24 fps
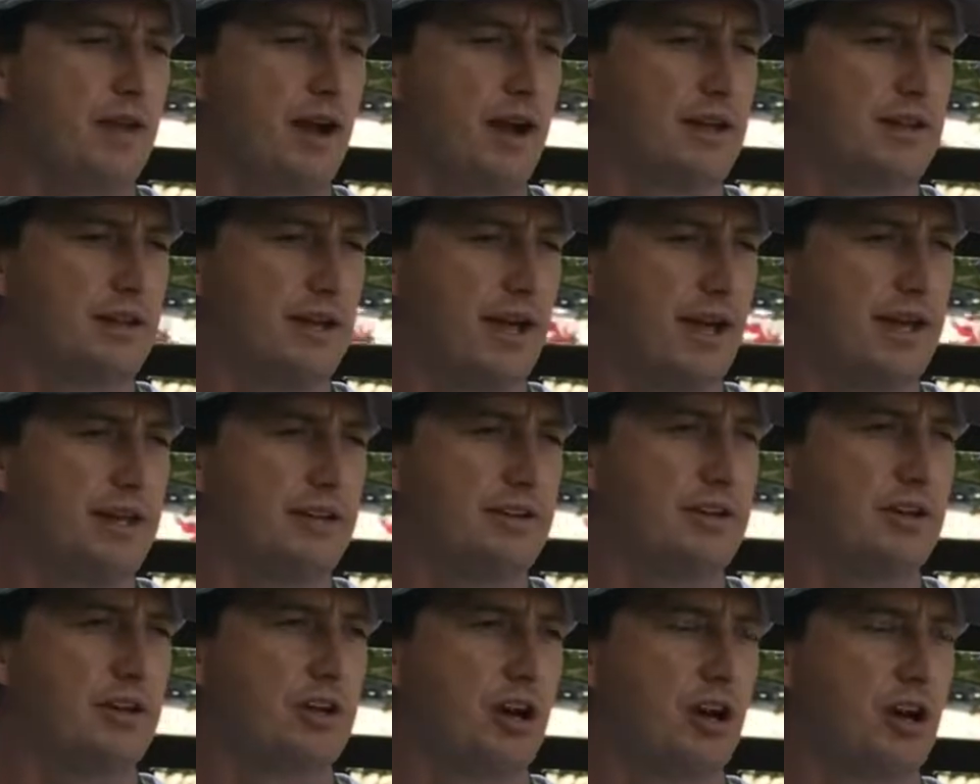I'd like
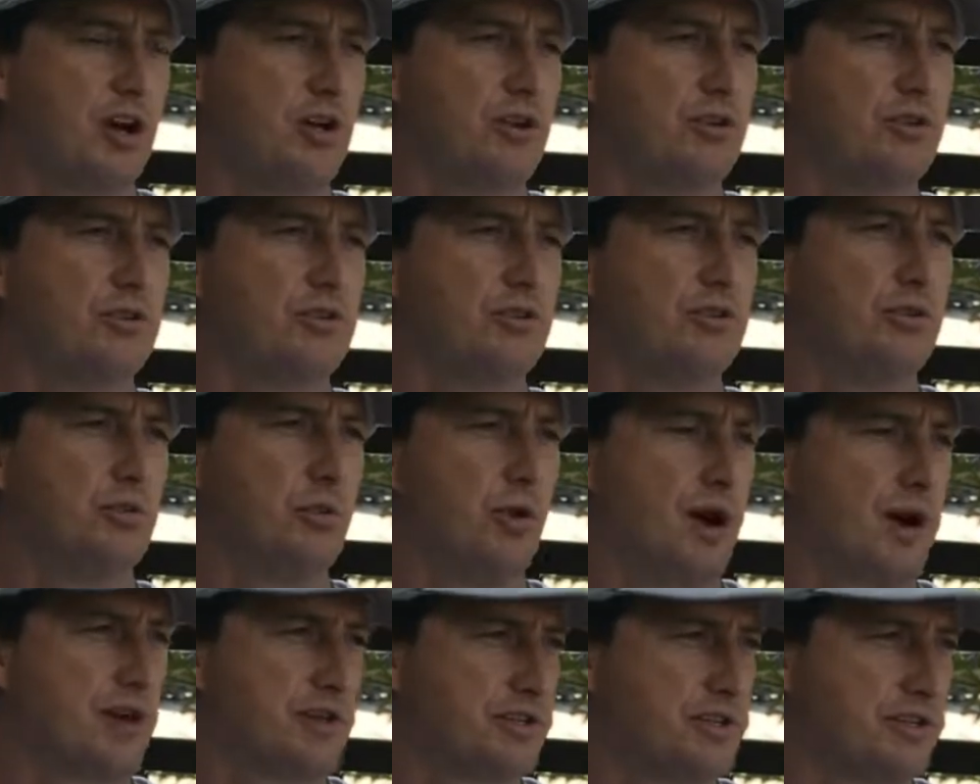to go to
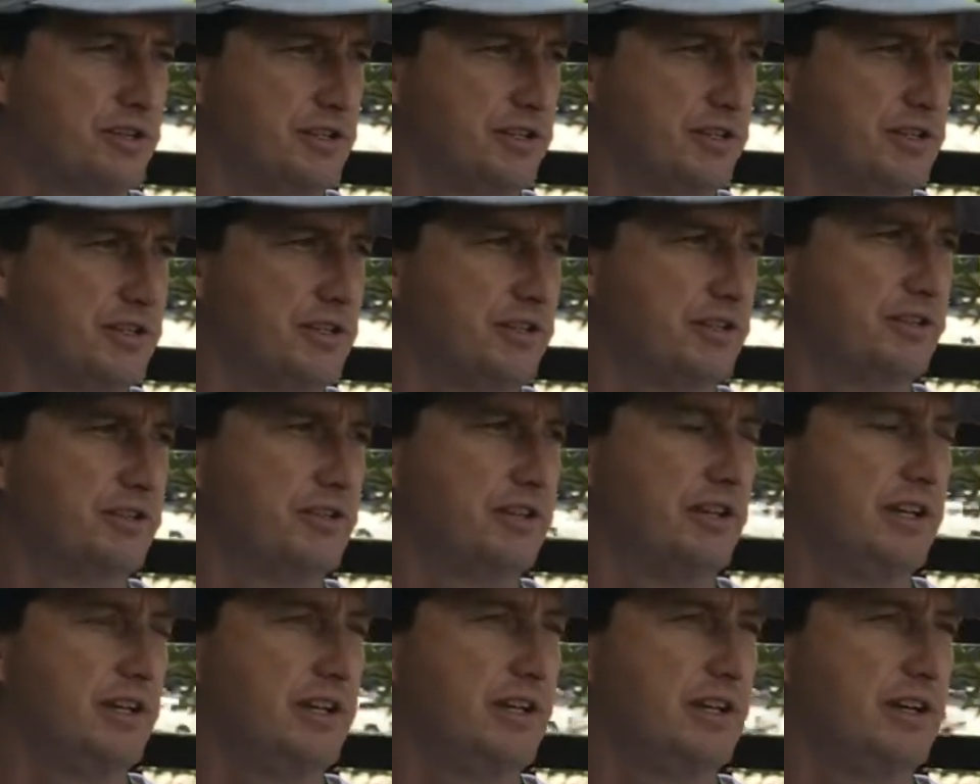Washington, D
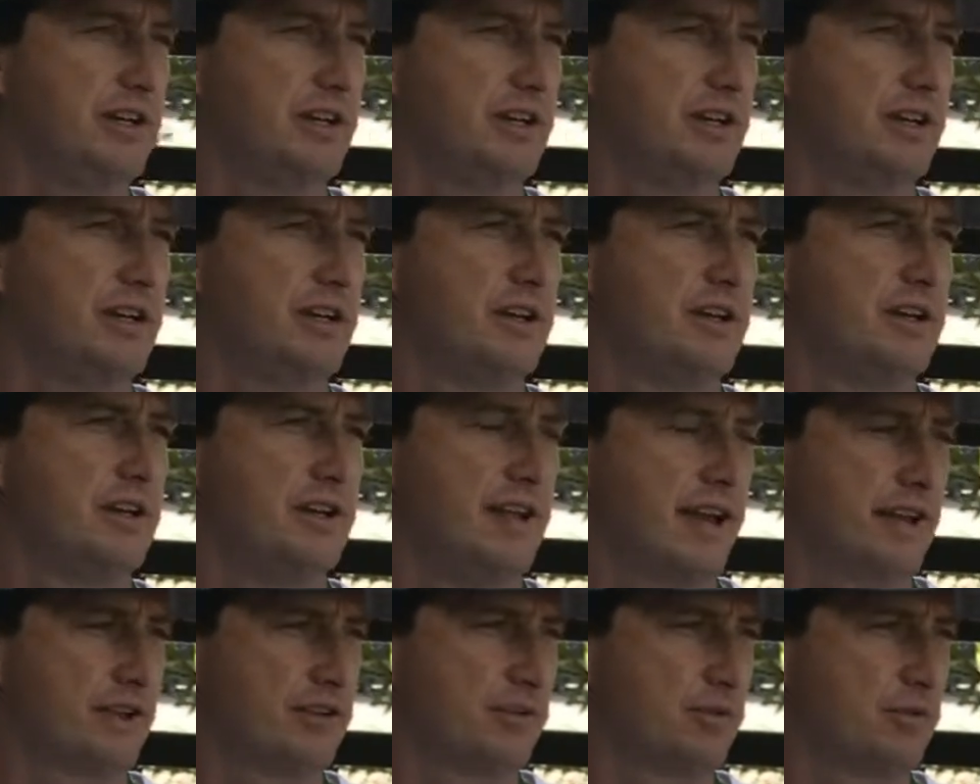C
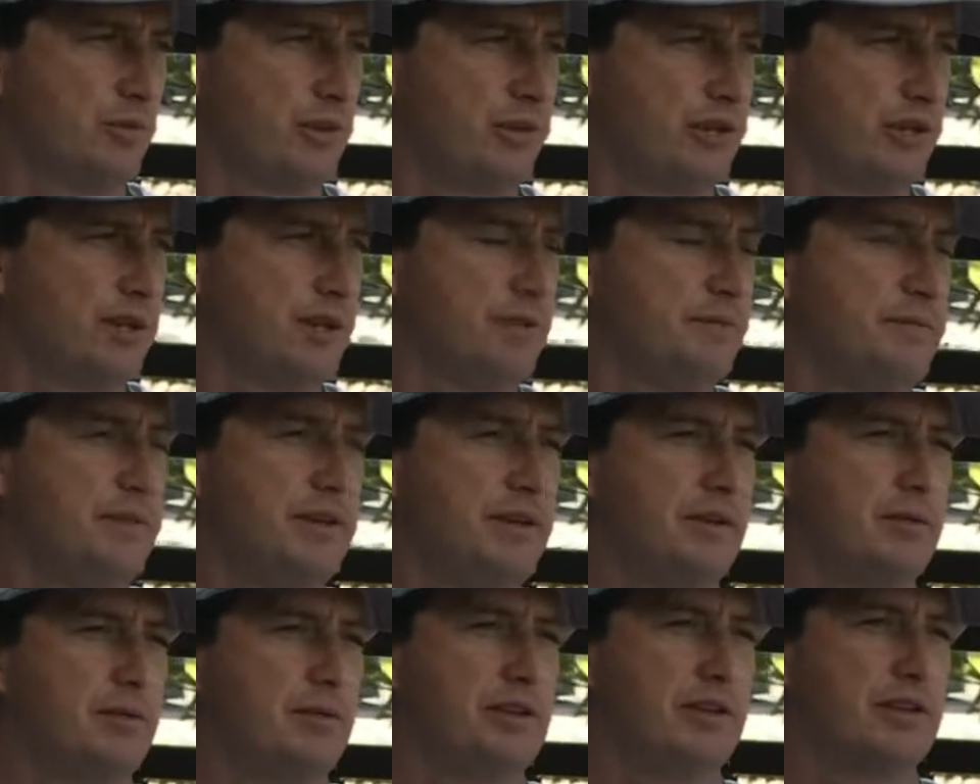next week and
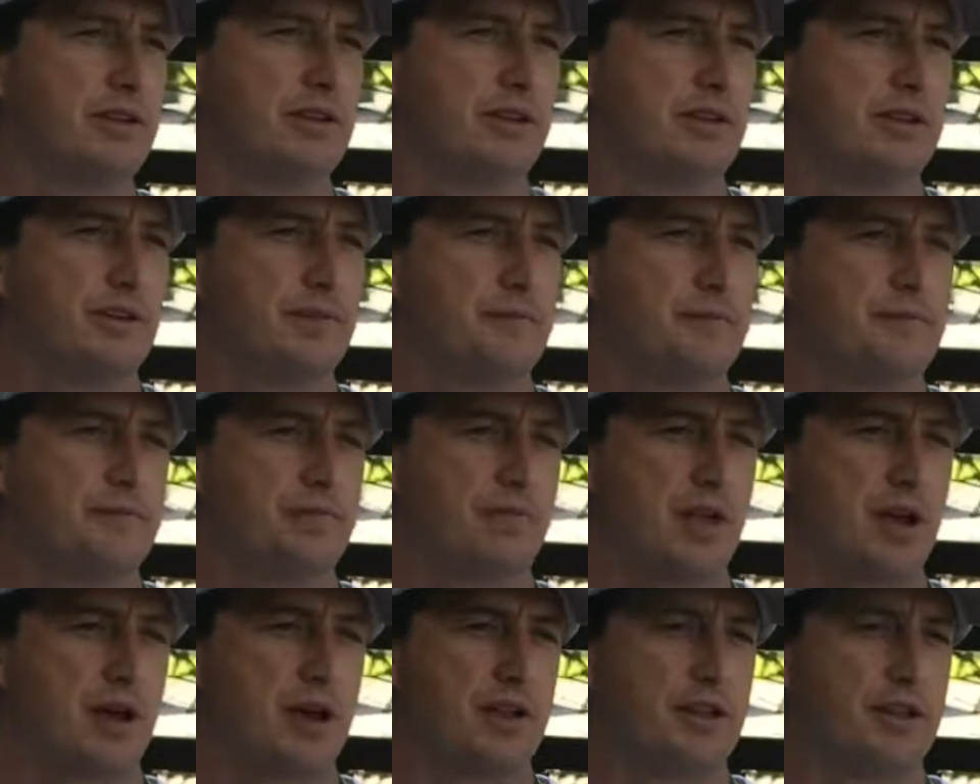meet with
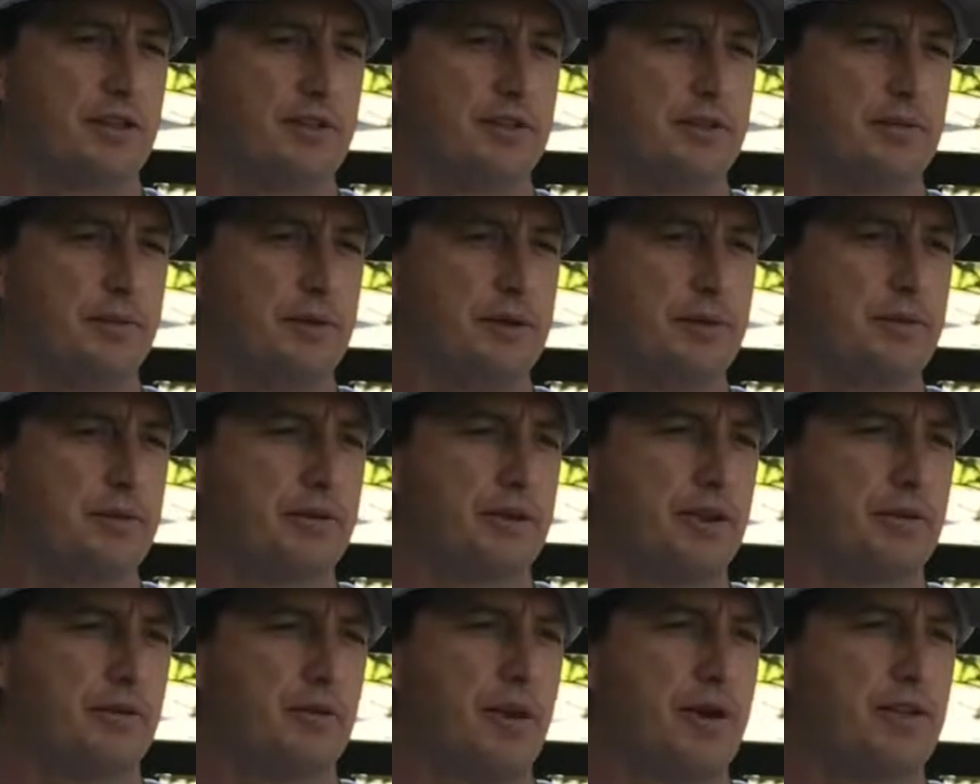uh, the people
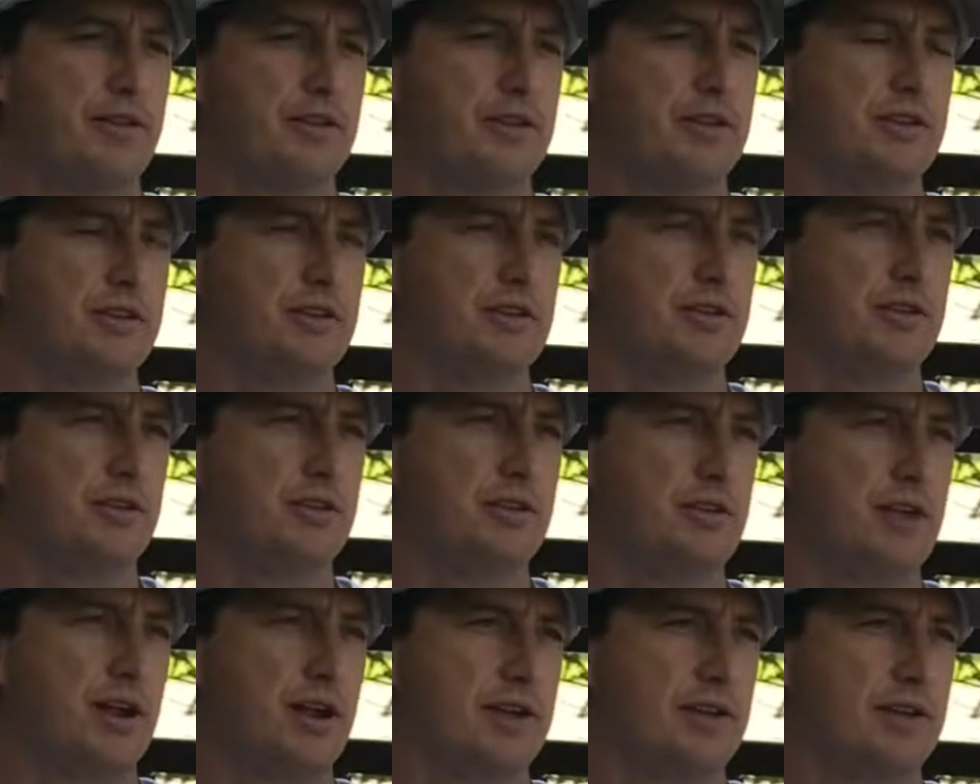that run the
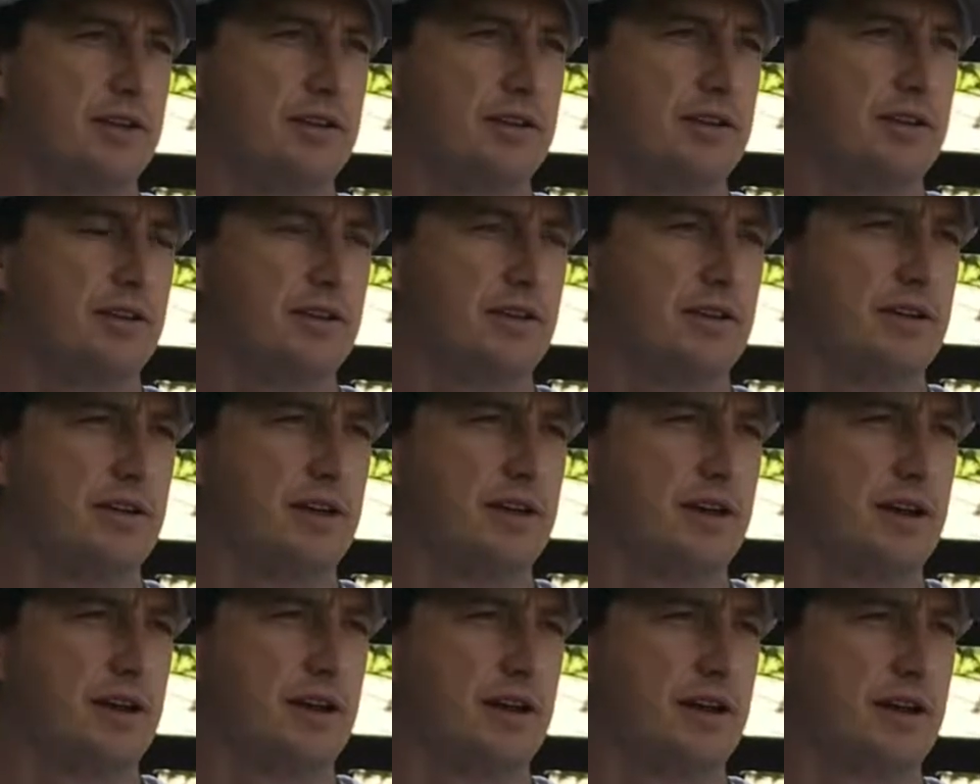United,
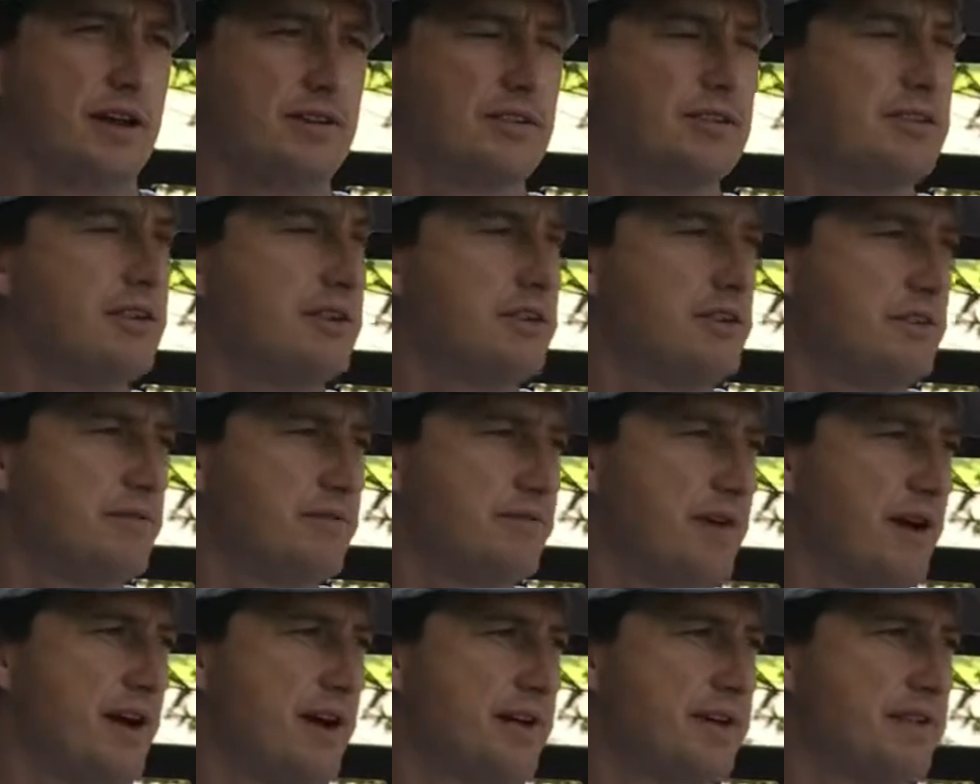the uh, S D G
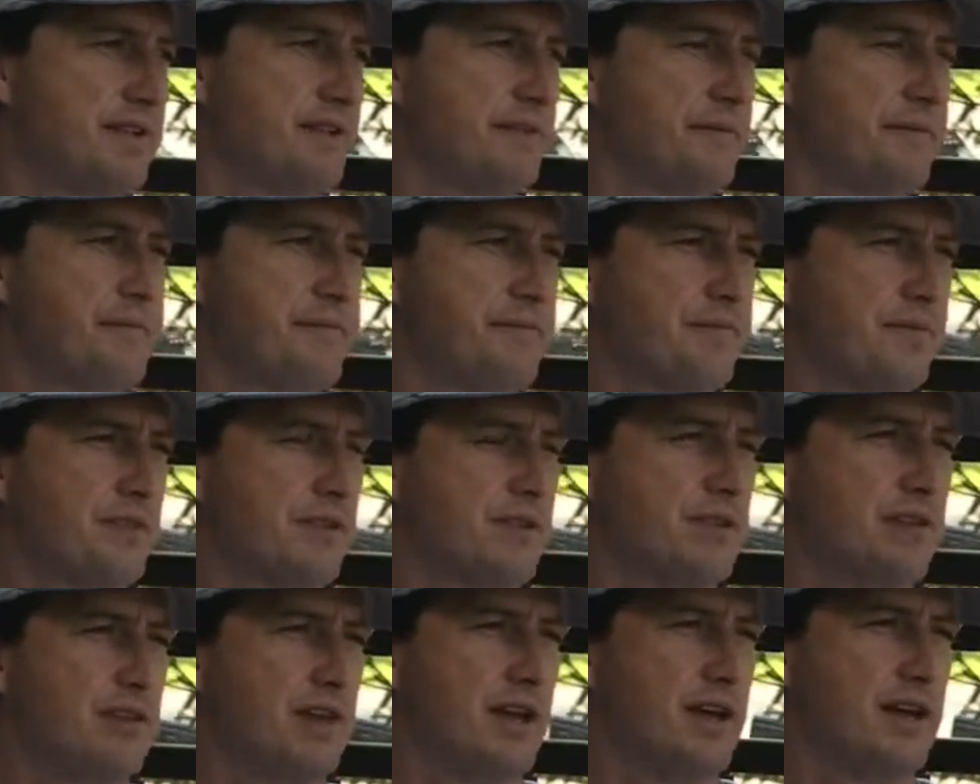Fund
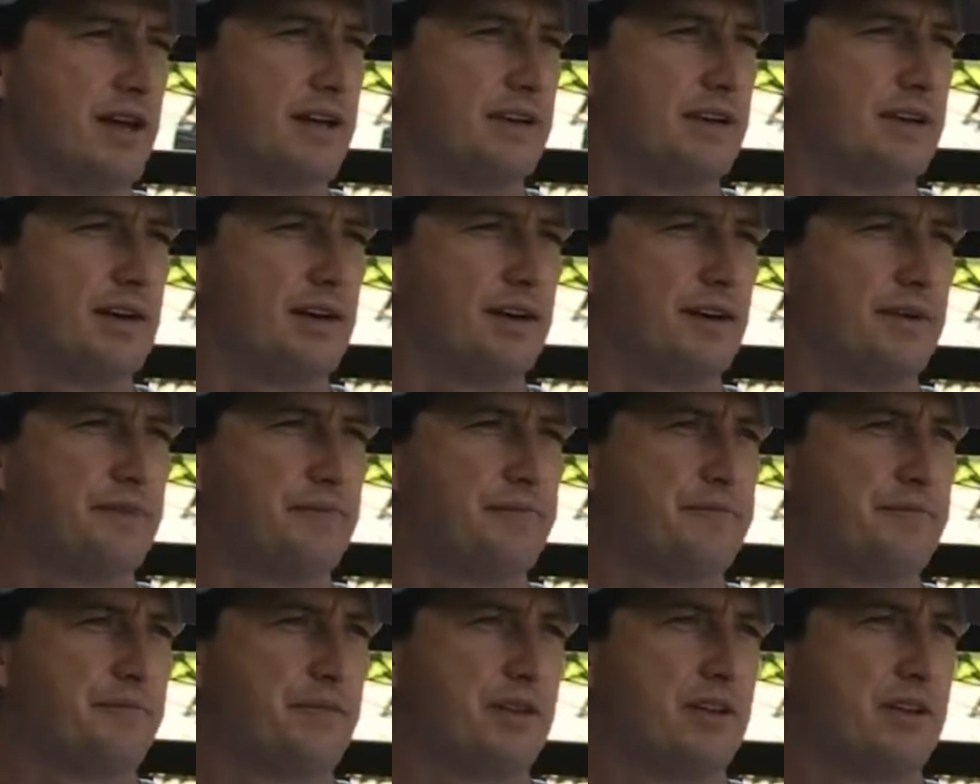and um,